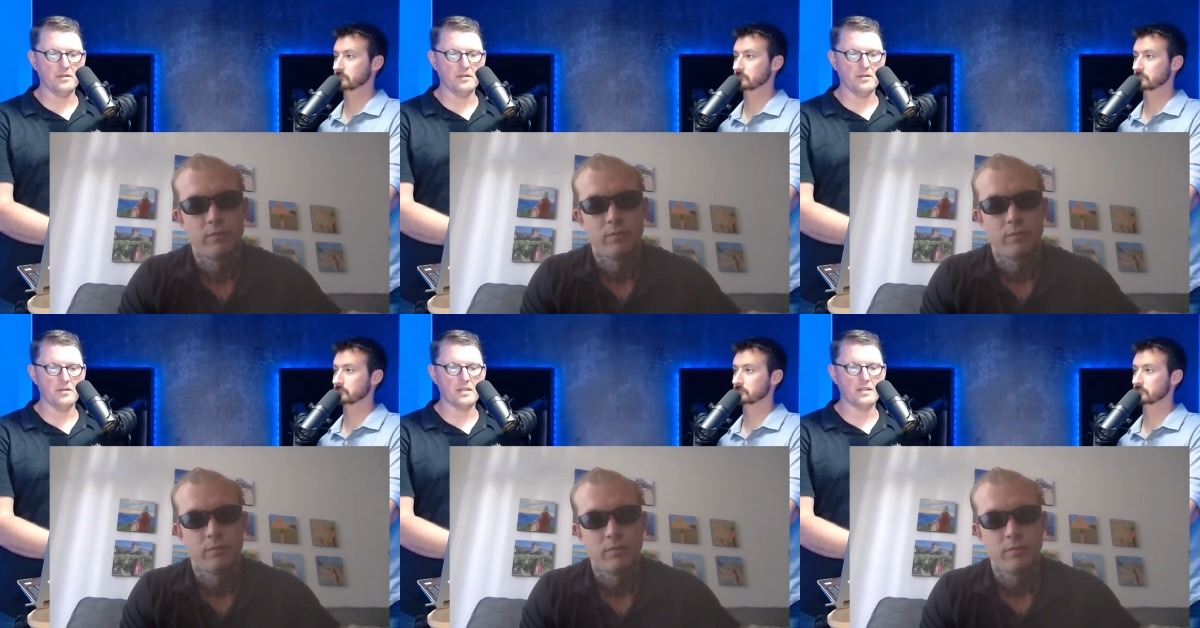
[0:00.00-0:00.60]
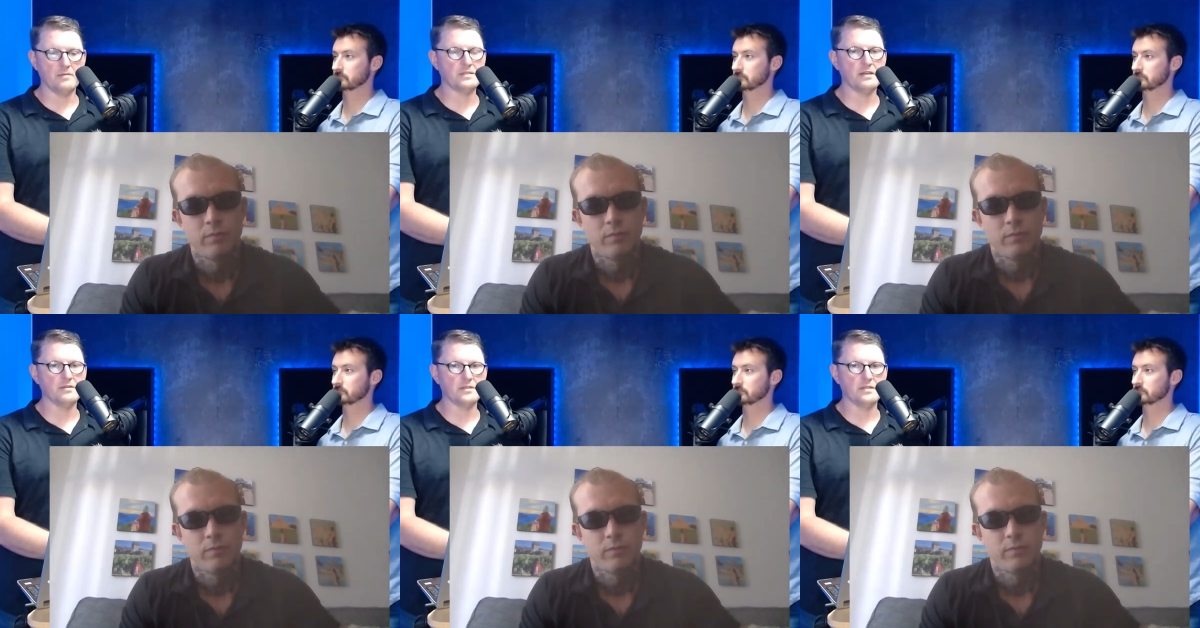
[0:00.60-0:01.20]
Speaker 1: look at
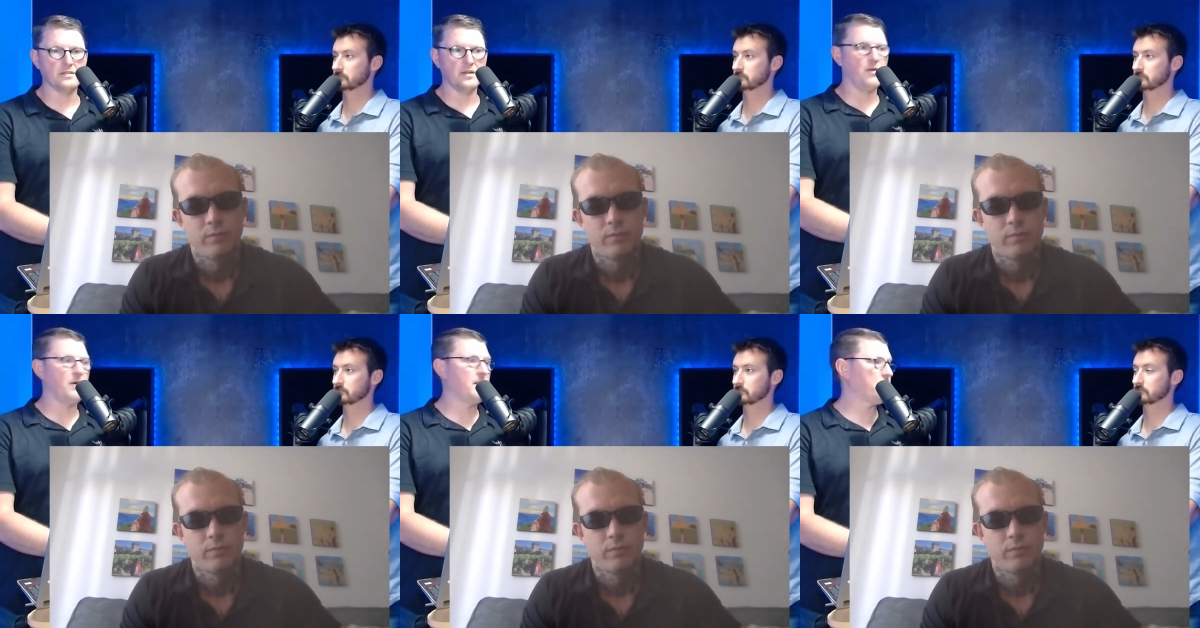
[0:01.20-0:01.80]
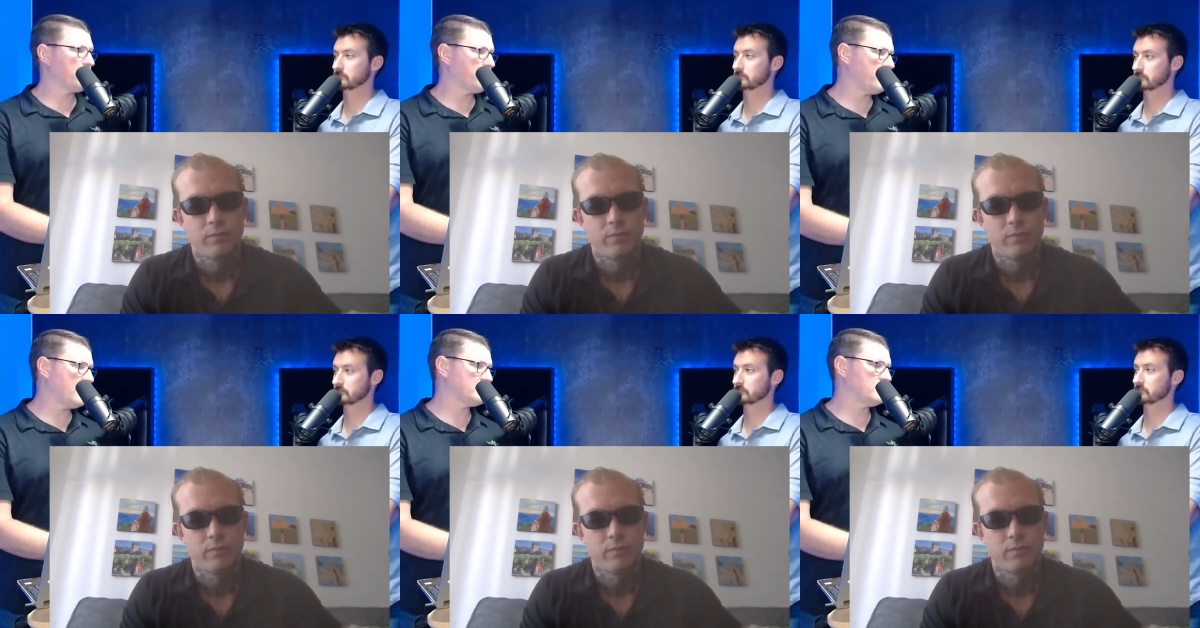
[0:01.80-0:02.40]
themselves as, oh, I'm a
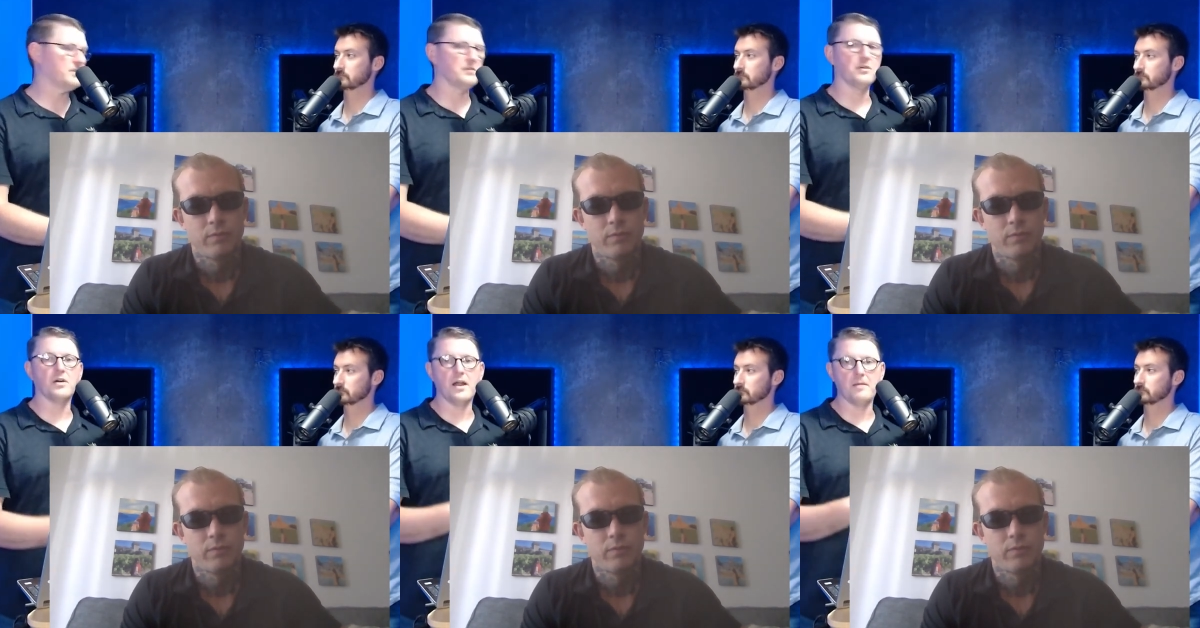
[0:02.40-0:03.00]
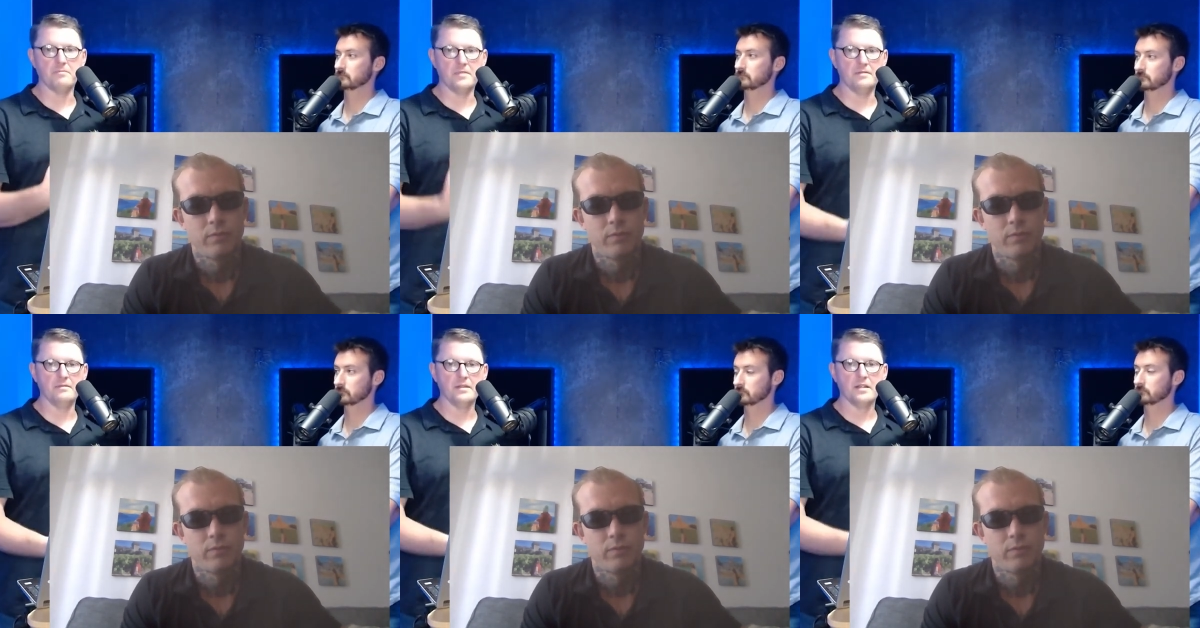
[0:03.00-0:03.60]
professor or I'm
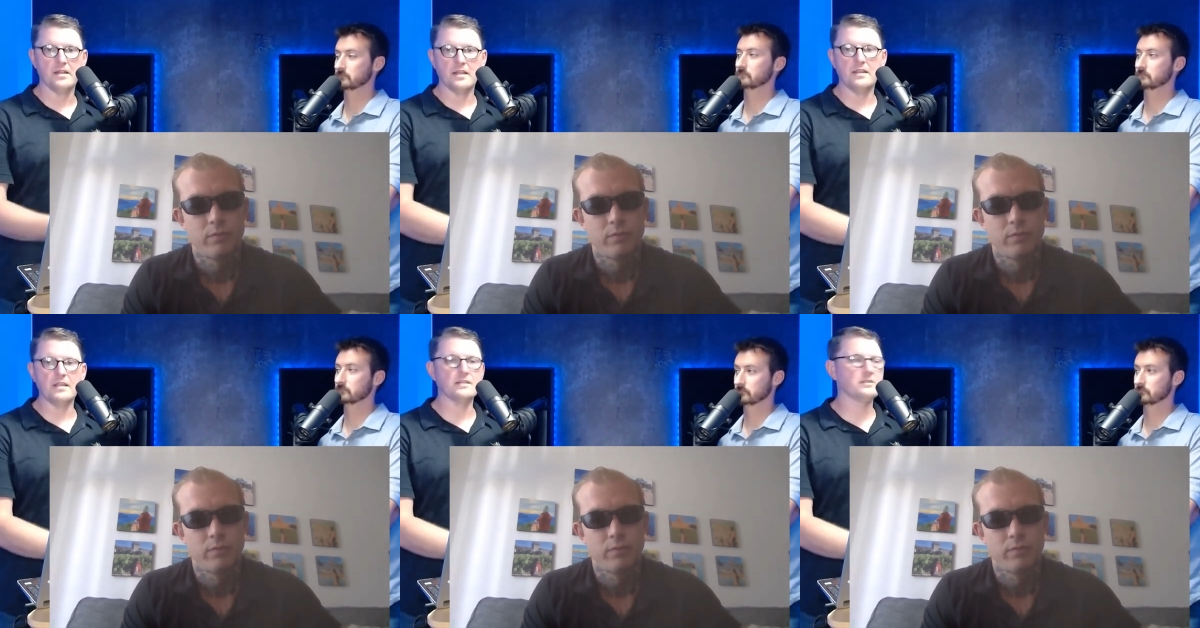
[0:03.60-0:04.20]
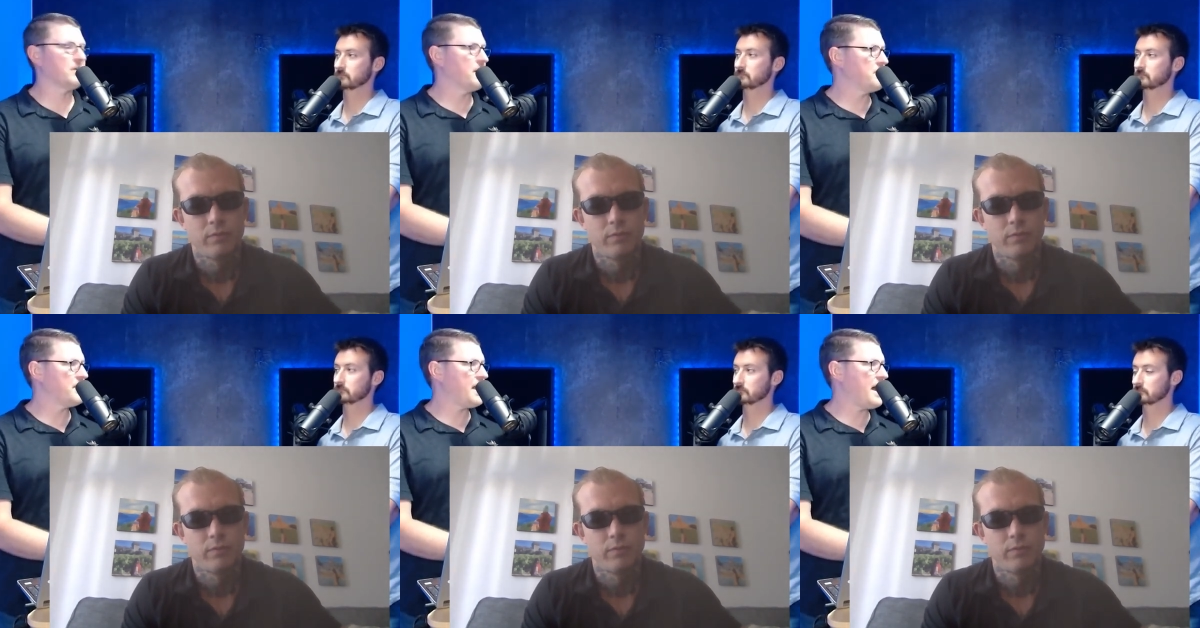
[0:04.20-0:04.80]
this or I'm
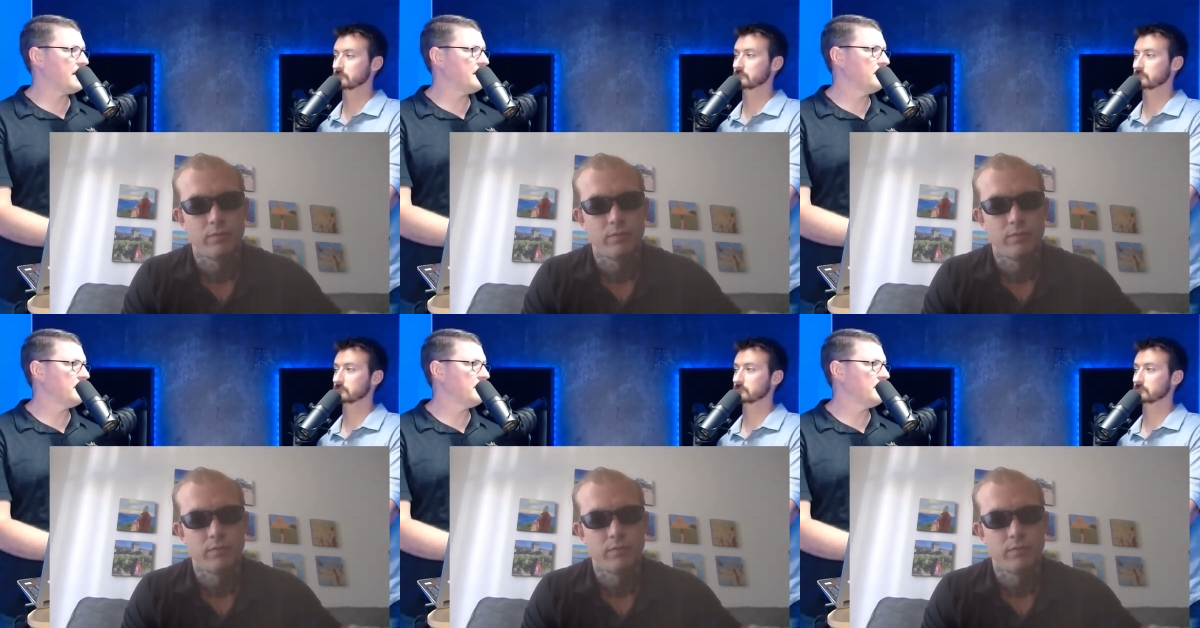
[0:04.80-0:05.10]
that.